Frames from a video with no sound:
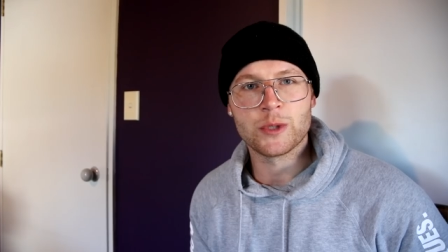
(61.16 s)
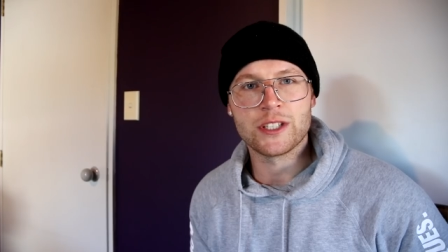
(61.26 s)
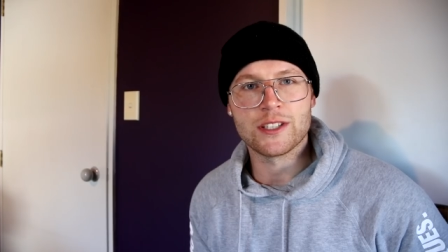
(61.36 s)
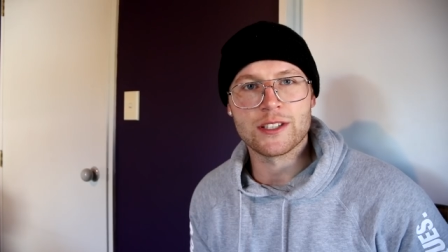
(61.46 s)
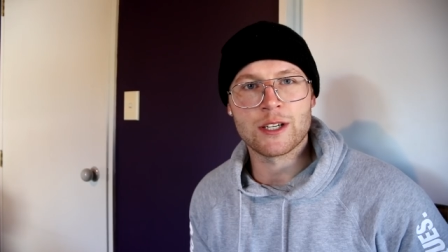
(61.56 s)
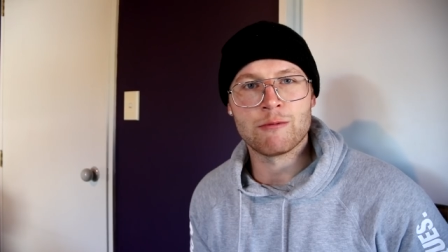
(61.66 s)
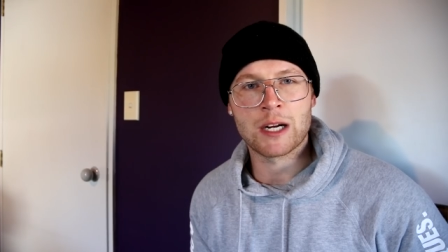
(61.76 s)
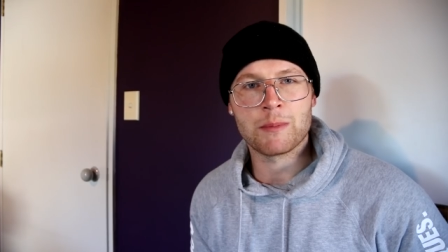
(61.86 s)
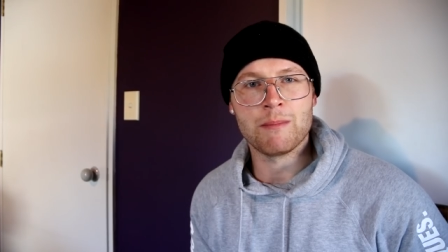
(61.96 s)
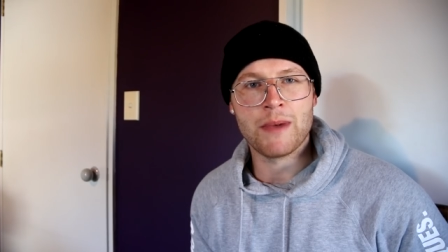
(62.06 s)
which is a
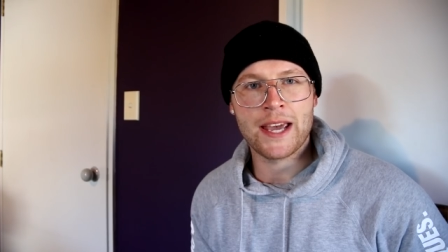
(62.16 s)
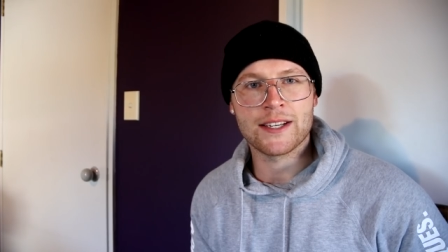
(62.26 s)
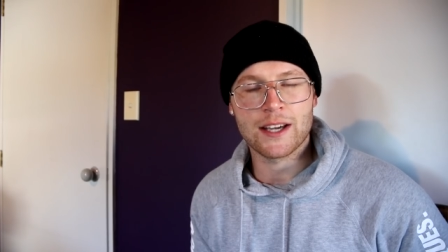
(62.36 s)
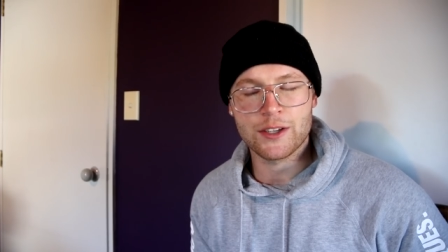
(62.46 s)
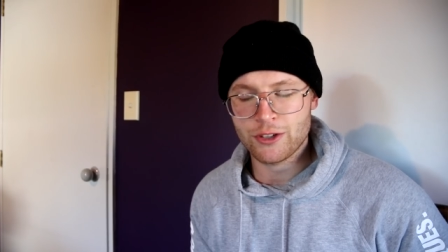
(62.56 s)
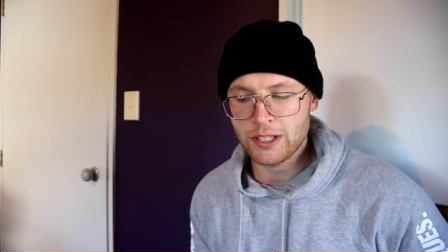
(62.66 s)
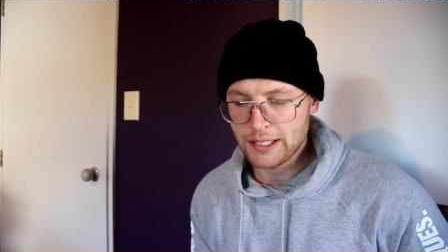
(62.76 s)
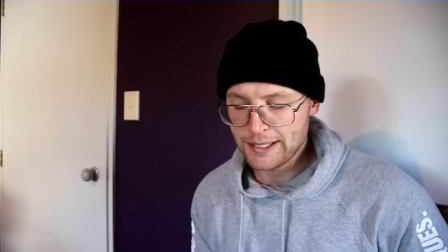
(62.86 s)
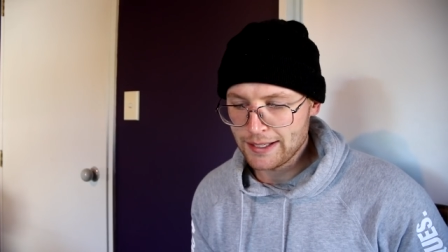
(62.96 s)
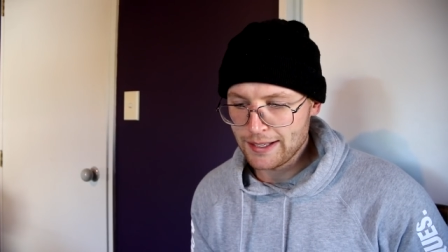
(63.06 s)
rugby-mad country,
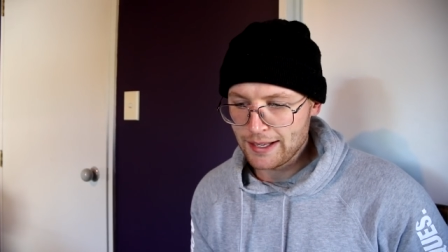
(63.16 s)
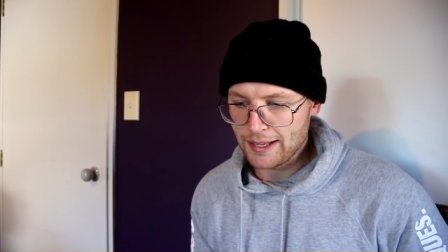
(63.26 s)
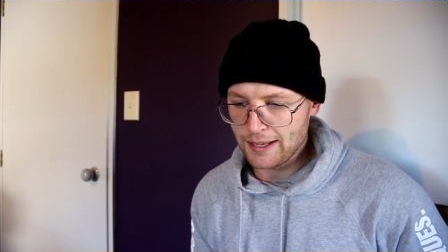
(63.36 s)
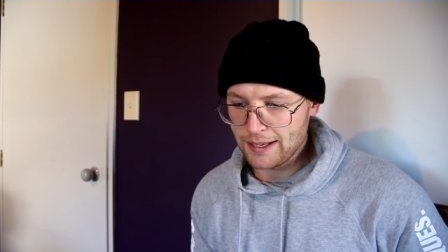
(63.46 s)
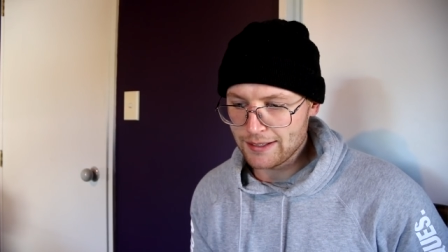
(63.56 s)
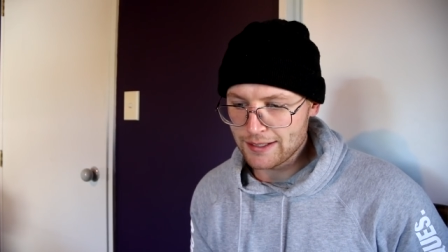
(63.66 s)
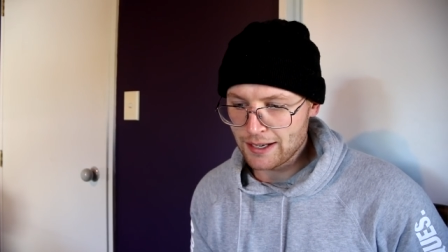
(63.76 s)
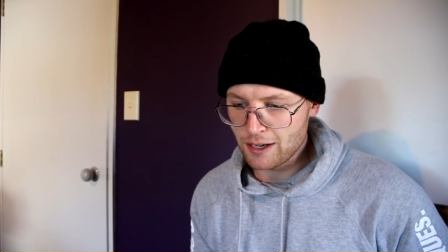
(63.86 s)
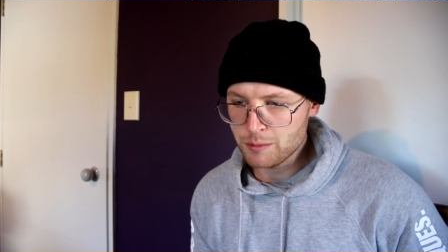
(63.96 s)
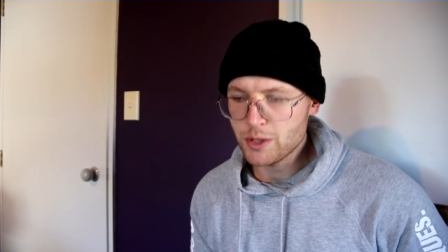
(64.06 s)
and
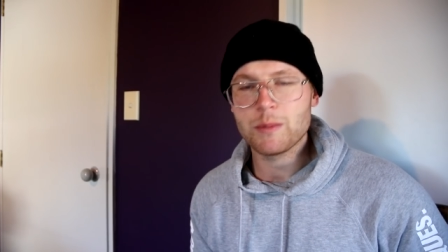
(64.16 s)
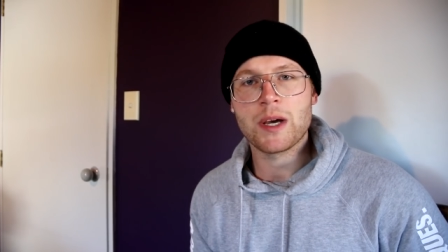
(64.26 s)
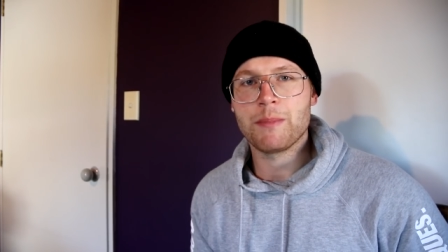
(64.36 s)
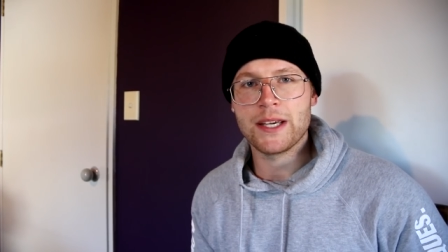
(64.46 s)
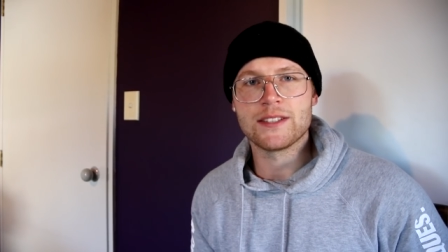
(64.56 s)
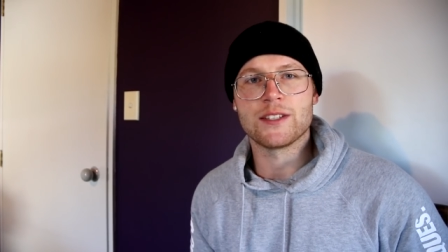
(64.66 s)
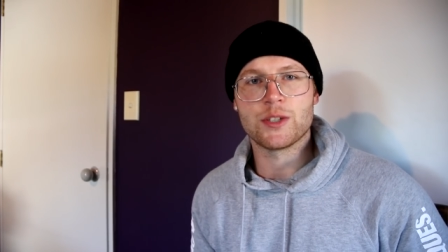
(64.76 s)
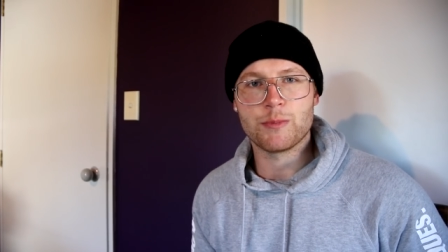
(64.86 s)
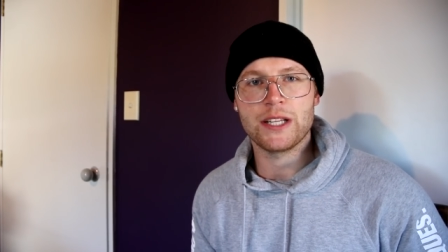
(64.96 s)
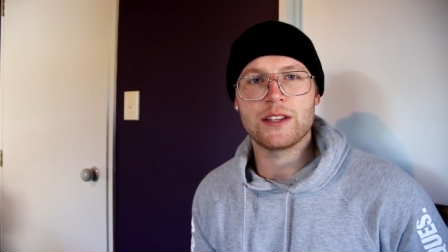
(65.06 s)
uh, I'm doing my best to
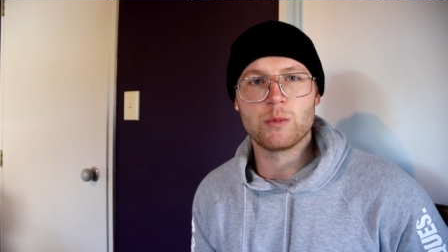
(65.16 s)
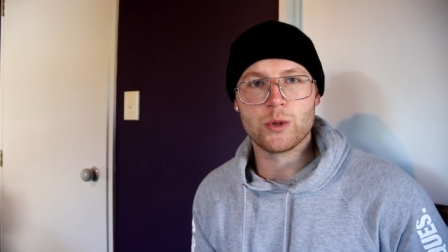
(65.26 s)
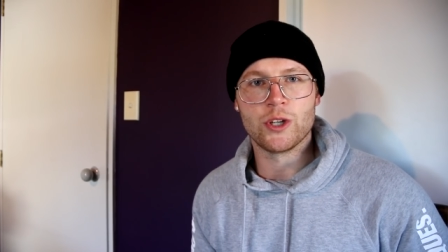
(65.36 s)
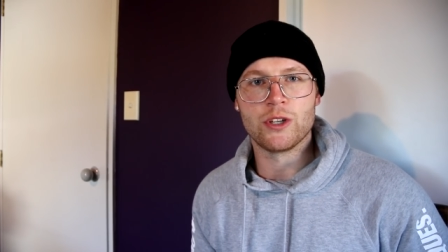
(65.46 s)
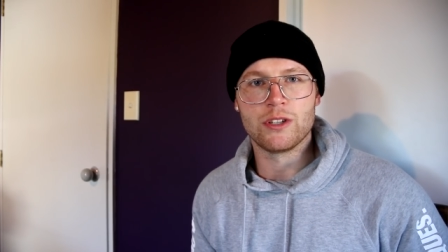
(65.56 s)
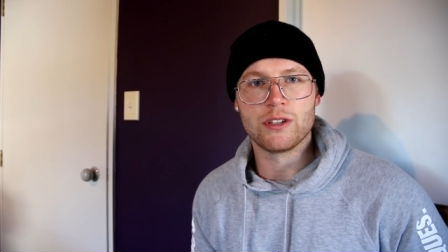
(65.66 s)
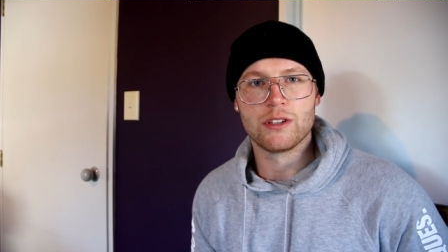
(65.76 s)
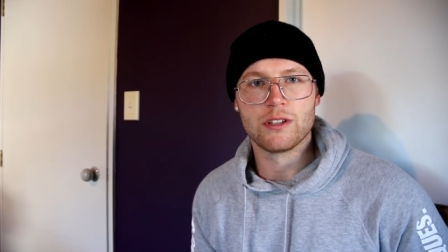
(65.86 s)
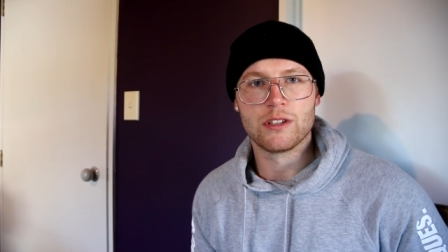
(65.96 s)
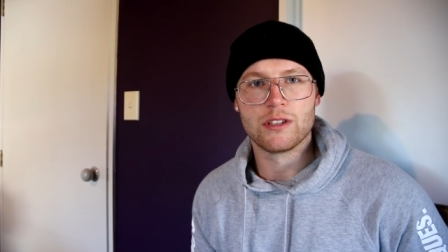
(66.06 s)
spread the word,
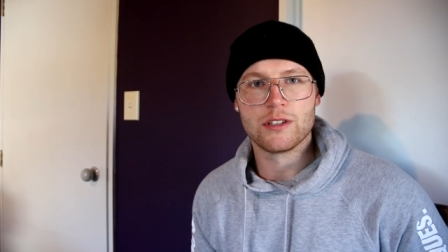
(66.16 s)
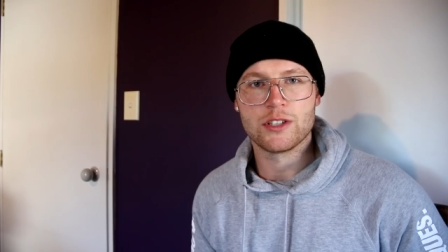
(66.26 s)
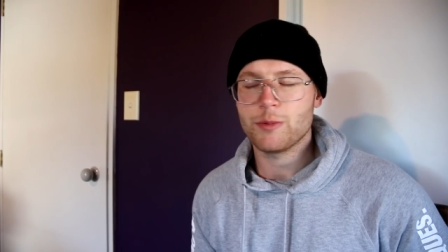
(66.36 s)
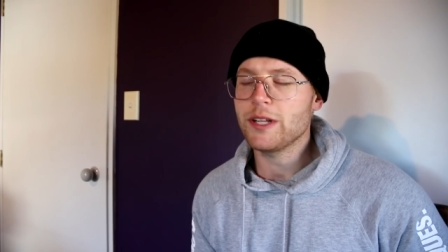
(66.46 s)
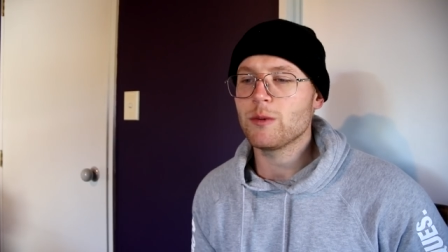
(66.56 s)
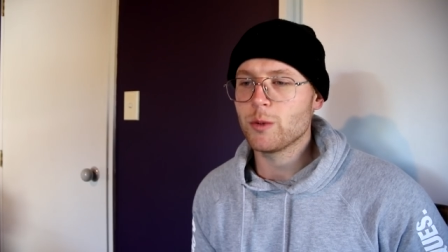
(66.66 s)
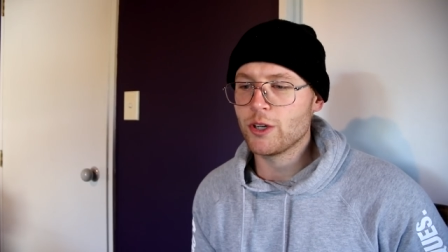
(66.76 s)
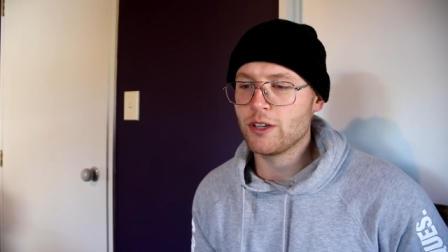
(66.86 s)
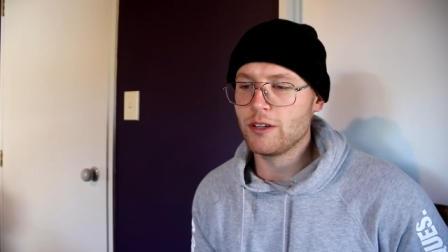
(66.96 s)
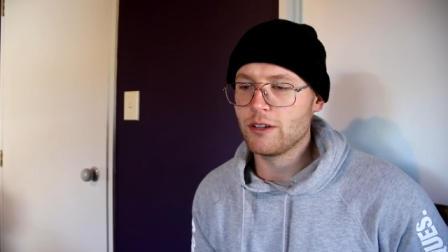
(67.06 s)
spread the
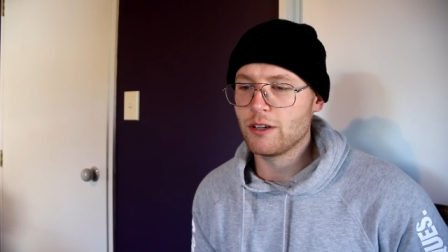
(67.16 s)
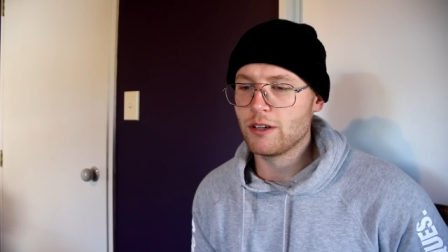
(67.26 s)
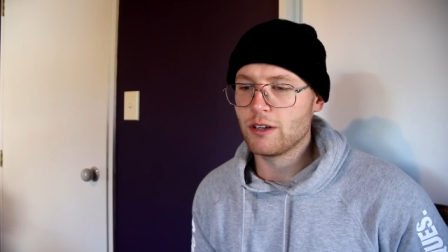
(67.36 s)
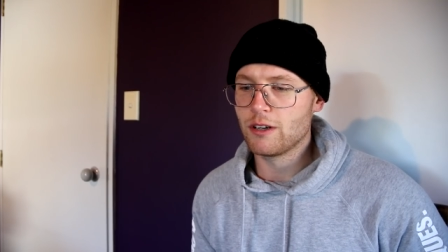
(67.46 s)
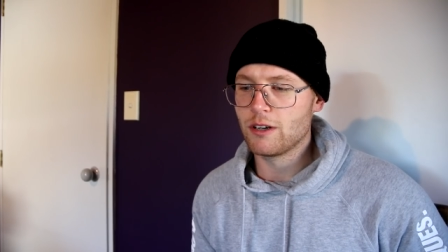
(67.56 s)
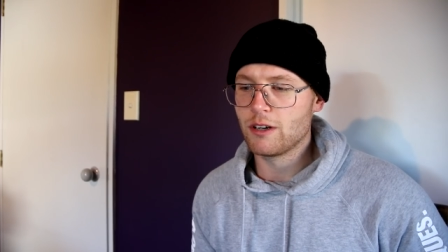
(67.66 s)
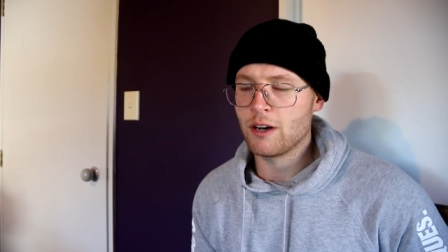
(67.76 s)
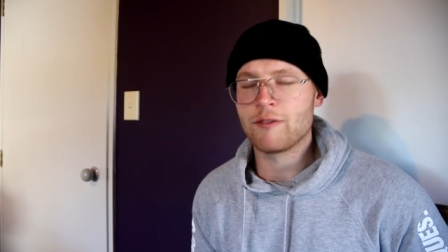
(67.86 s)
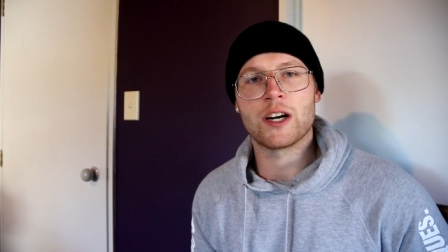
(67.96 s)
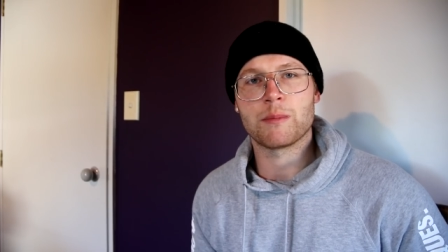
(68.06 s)
word
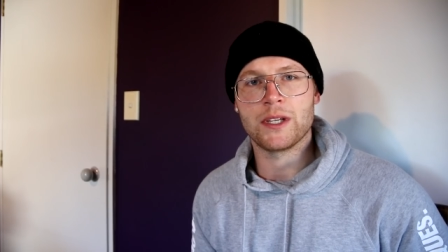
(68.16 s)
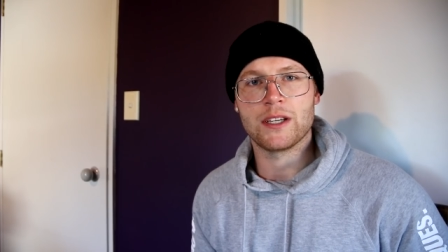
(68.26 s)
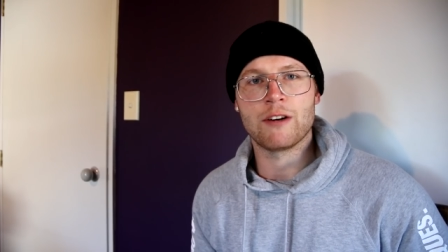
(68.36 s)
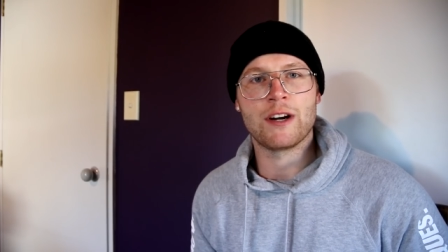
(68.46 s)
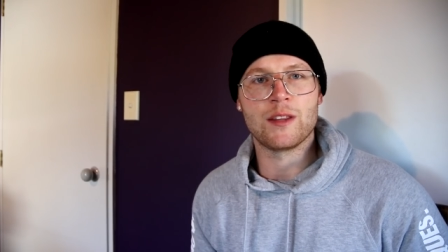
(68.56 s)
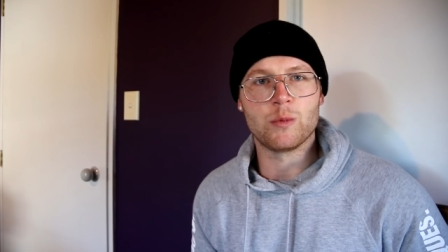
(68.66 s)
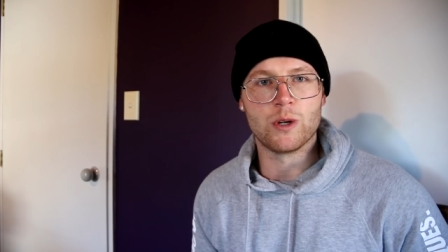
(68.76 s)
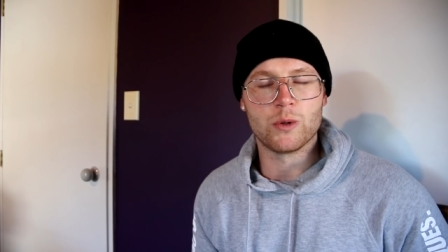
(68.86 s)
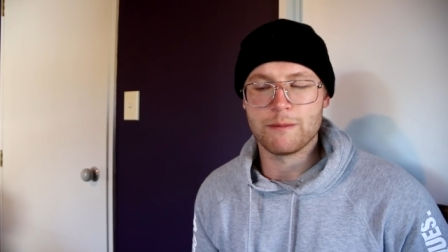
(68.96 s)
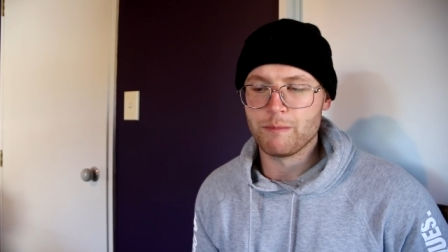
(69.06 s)
of rugby around the
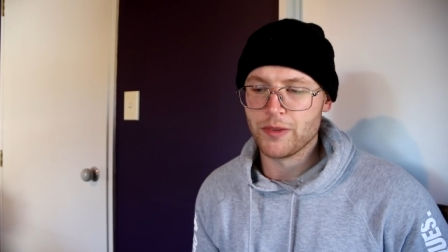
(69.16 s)
world.